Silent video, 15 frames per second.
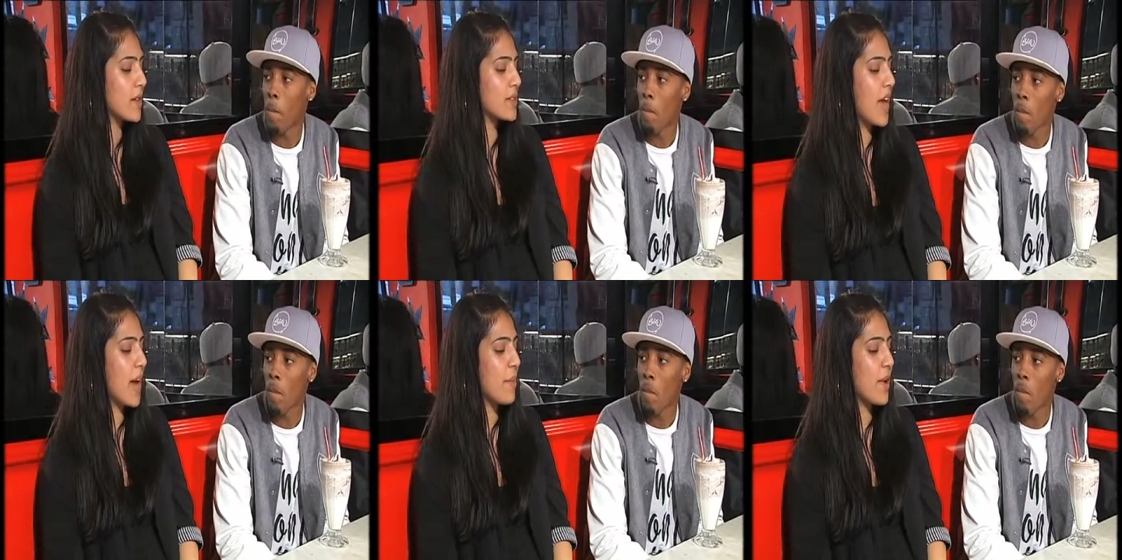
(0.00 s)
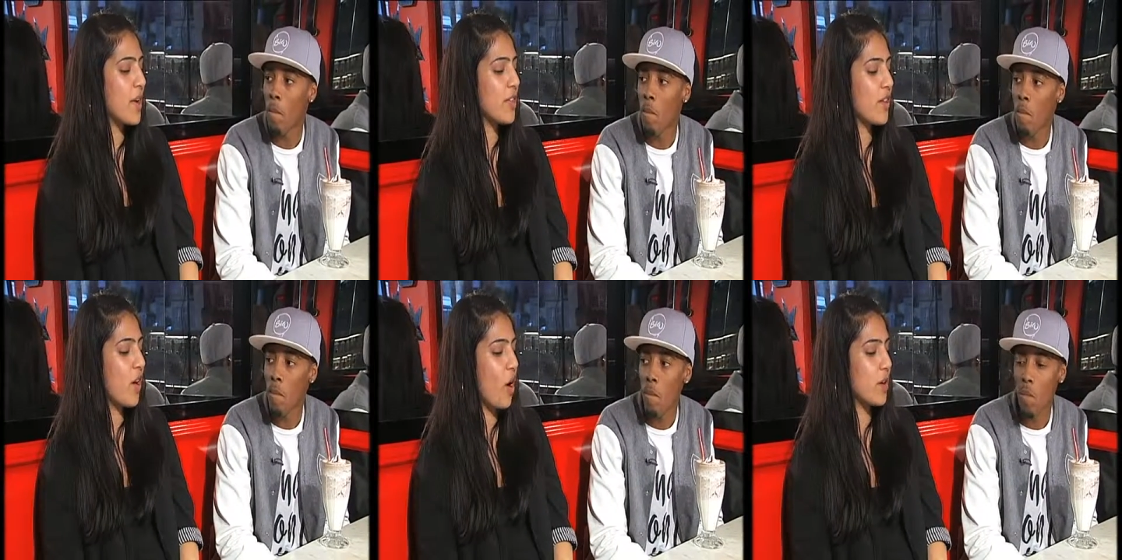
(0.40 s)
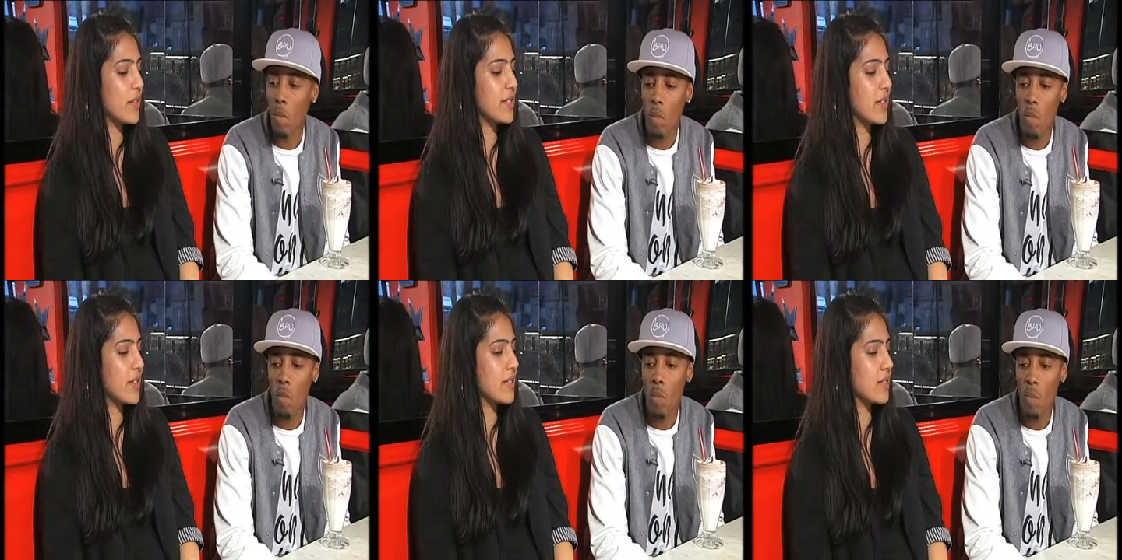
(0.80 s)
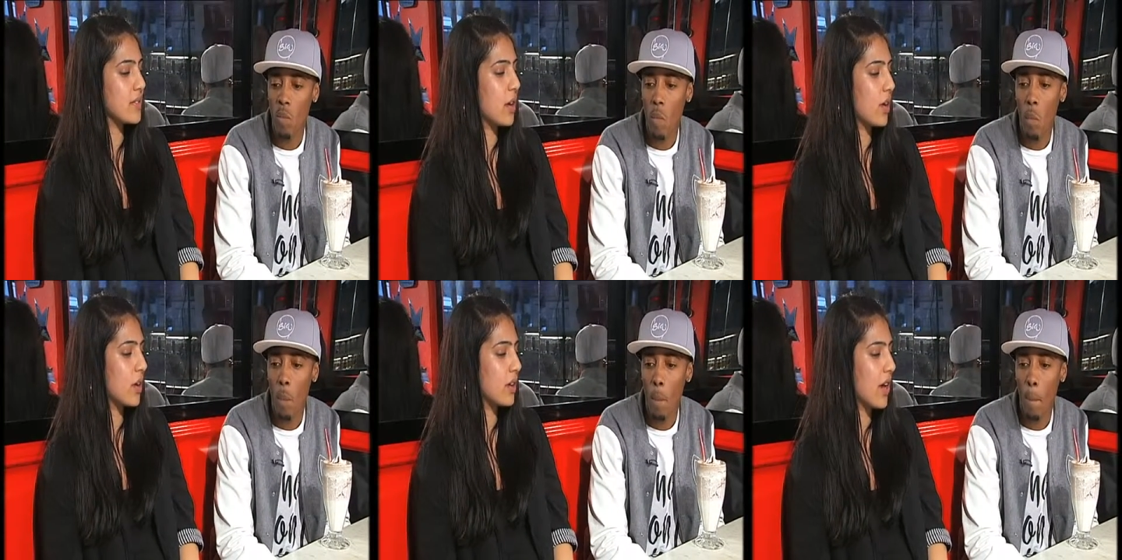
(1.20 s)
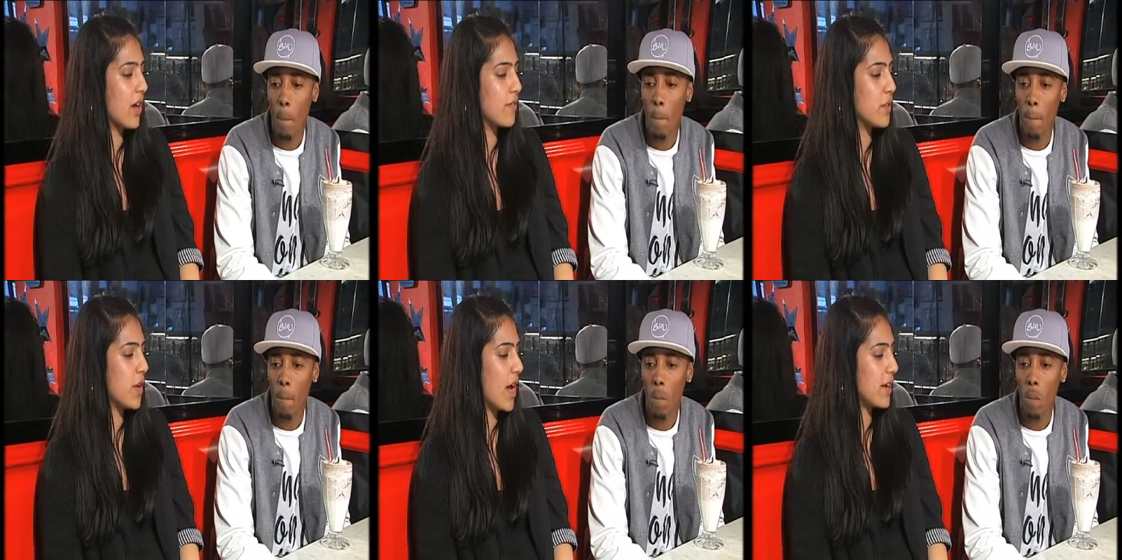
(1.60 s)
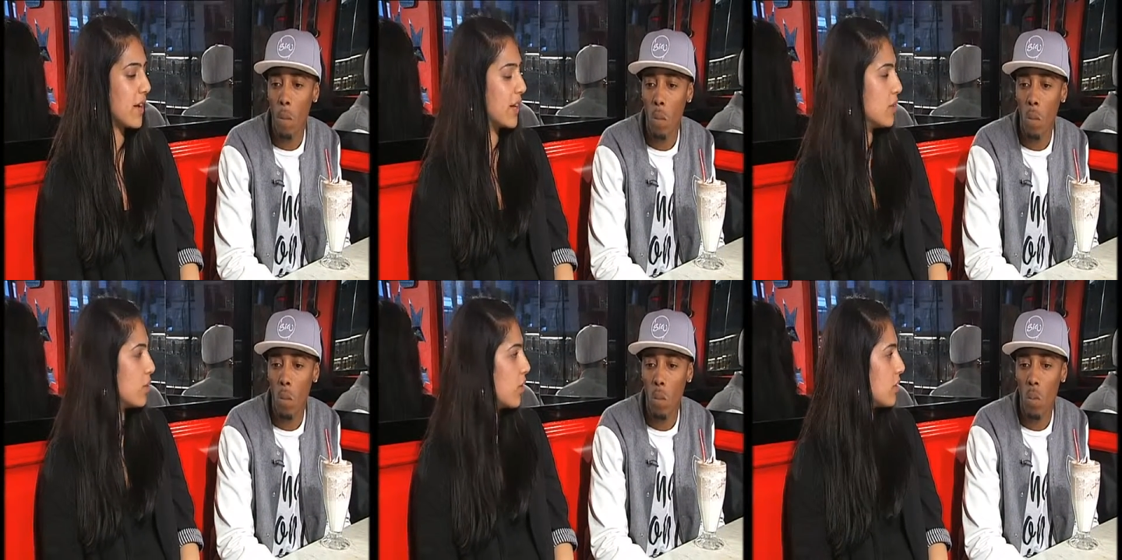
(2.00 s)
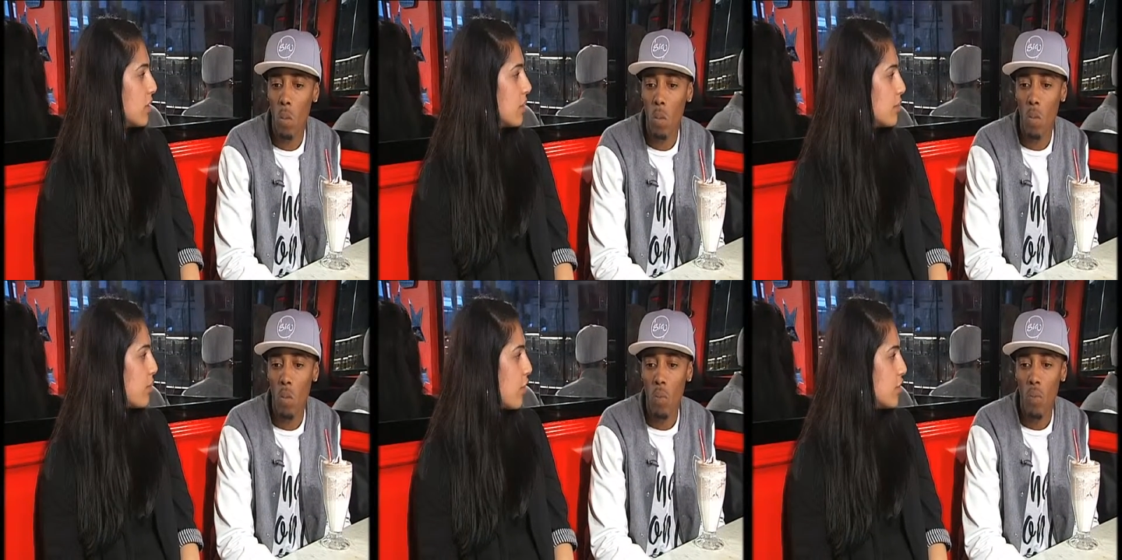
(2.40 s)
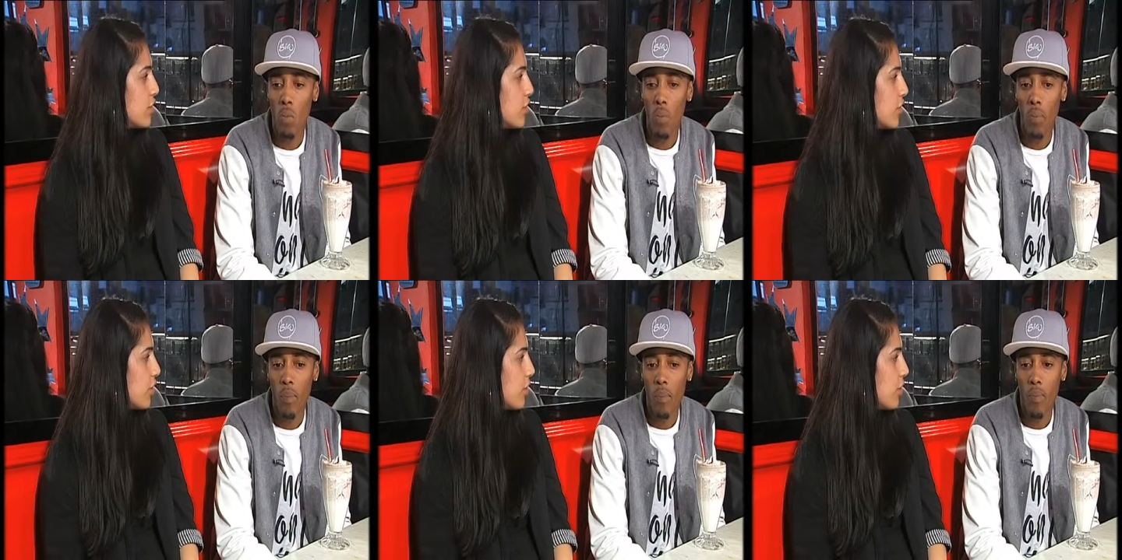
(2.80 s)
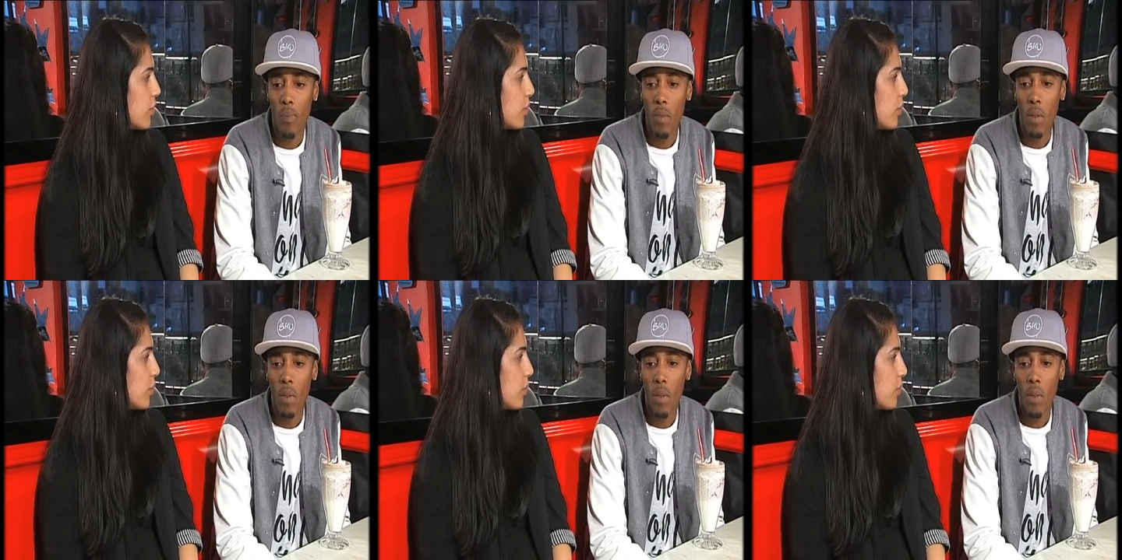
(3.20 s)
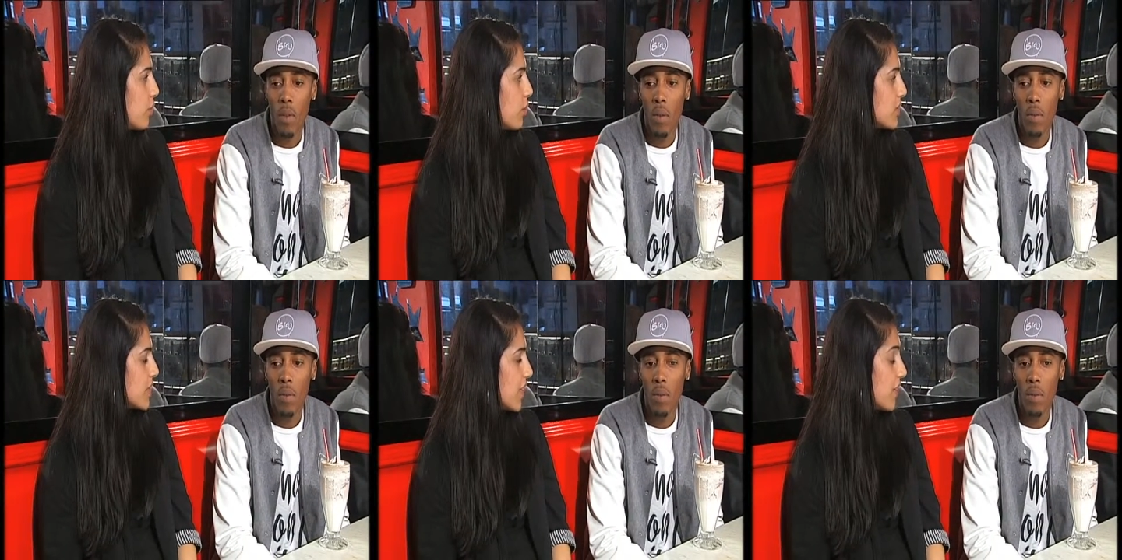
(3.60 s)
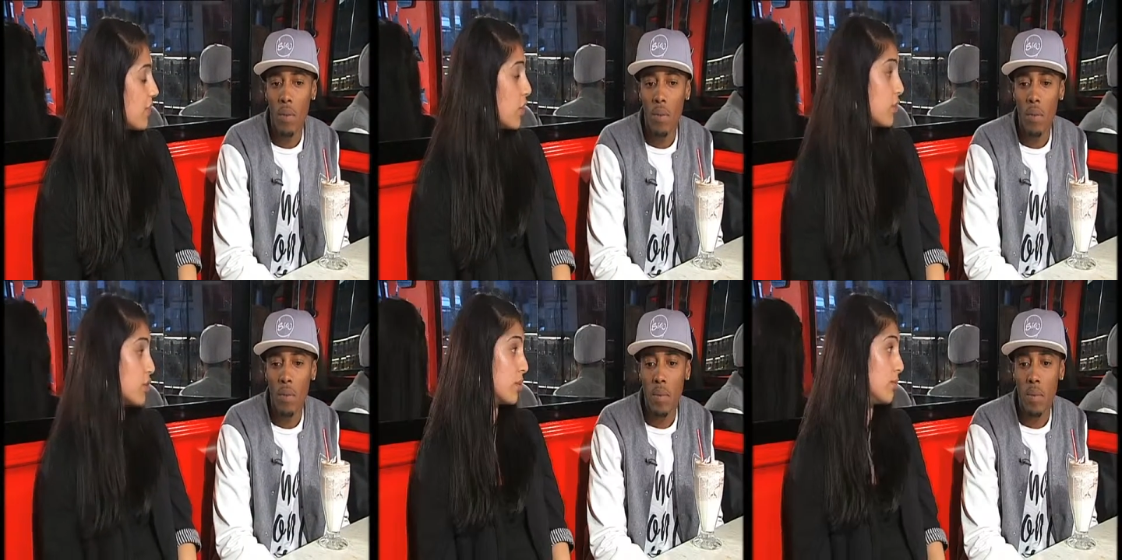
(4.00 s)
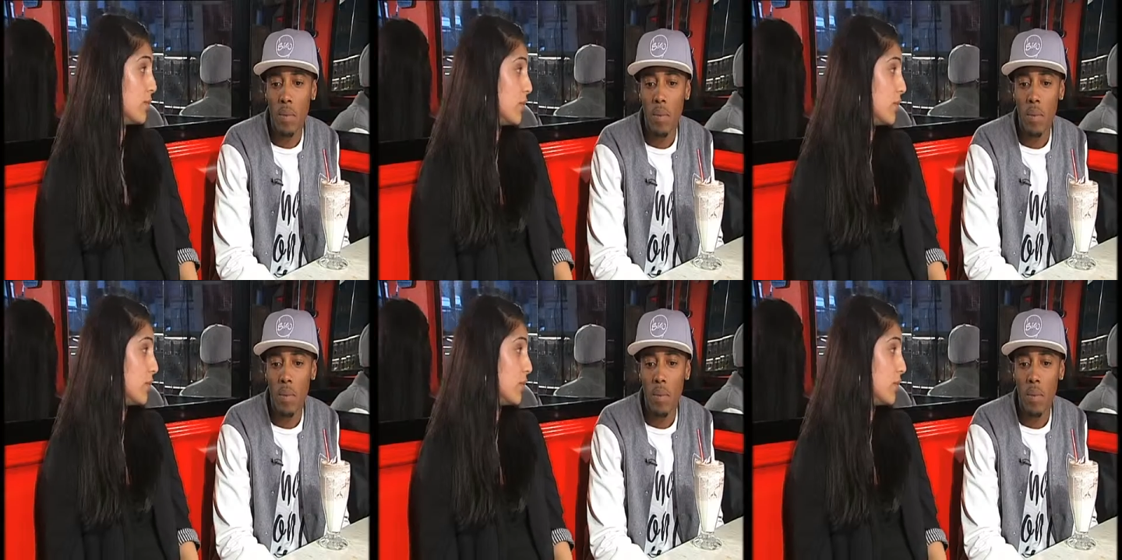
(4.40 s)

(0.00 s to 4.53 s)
Speaker 1: So how about other artists? Like, have you had anyone approach you or say they've heard your